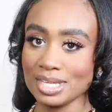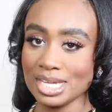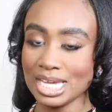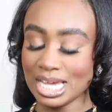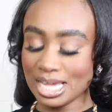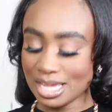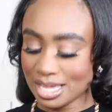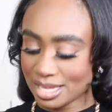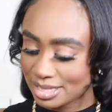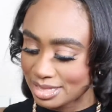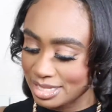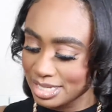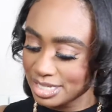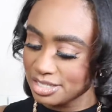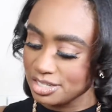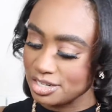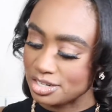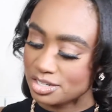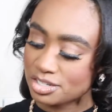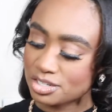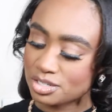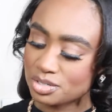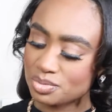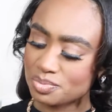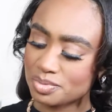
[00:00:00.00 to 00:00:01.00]
Yeah, these are
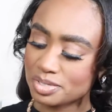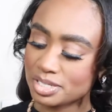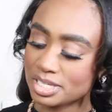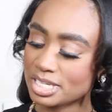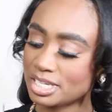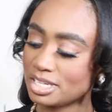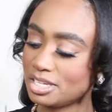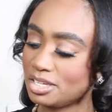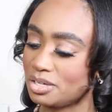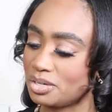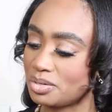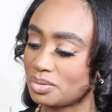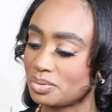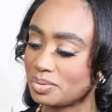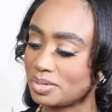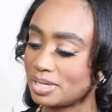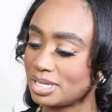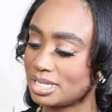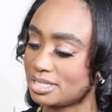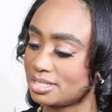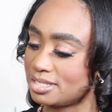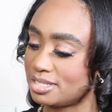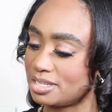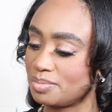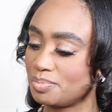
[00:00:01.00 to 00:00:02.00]
just really cute
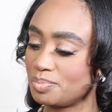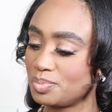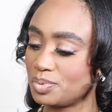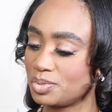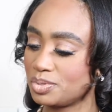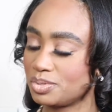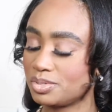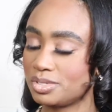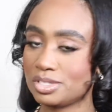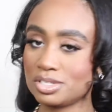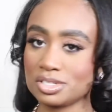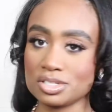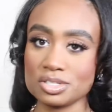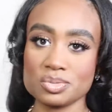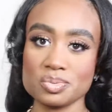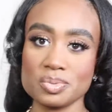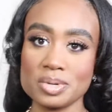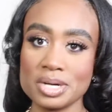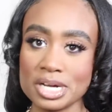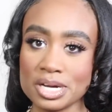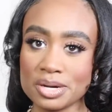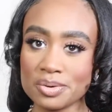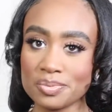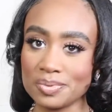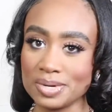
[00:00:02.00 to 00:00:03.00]
and simple to just
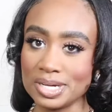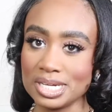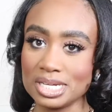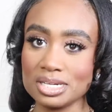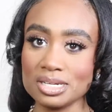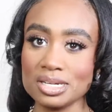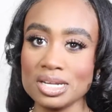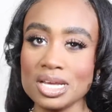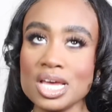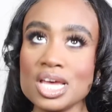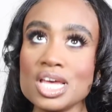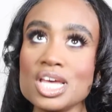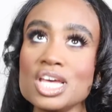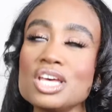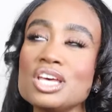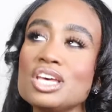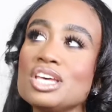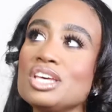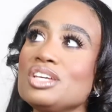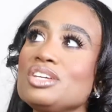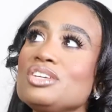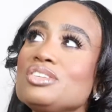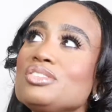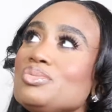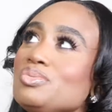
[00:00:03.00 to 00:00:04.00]
wear when
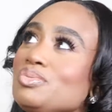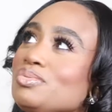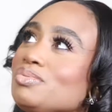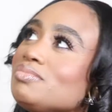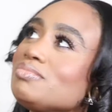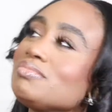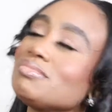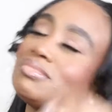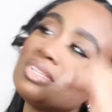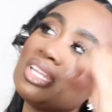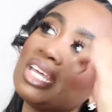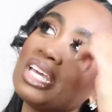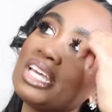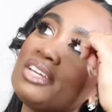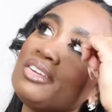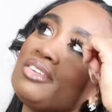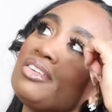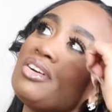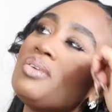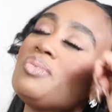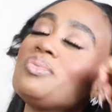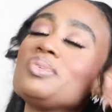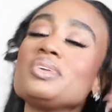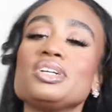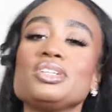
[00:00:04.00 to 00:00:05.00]
you do, like you
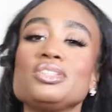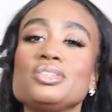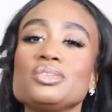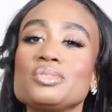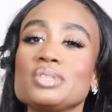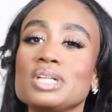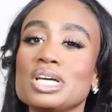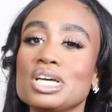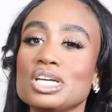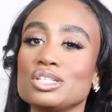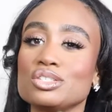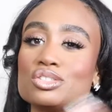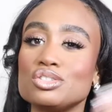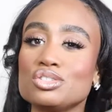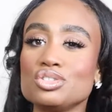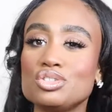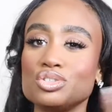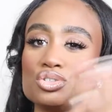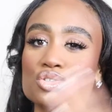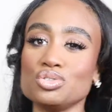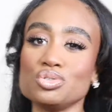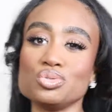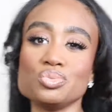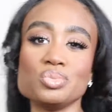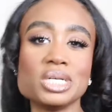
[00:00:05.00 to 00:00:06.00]
don't want to do like
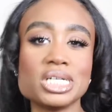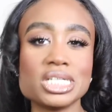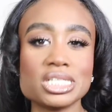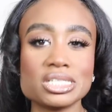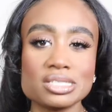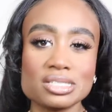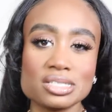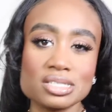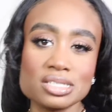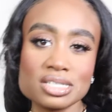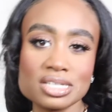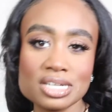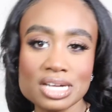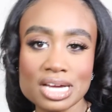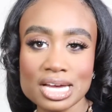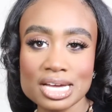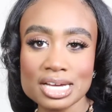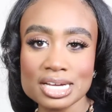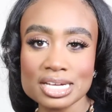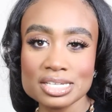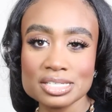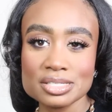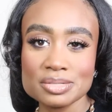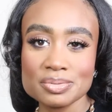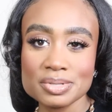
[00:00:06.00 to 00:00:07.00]
too much, I
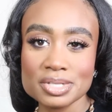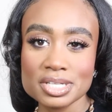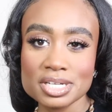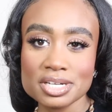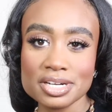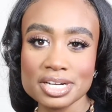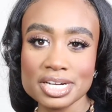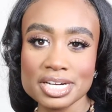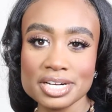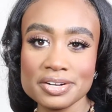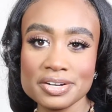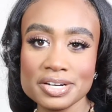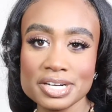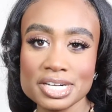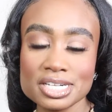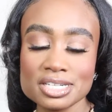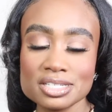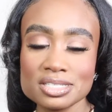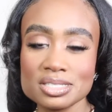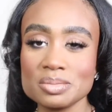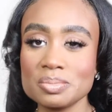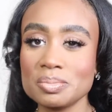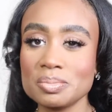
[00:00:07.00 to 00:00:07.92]
guess, with your earrings,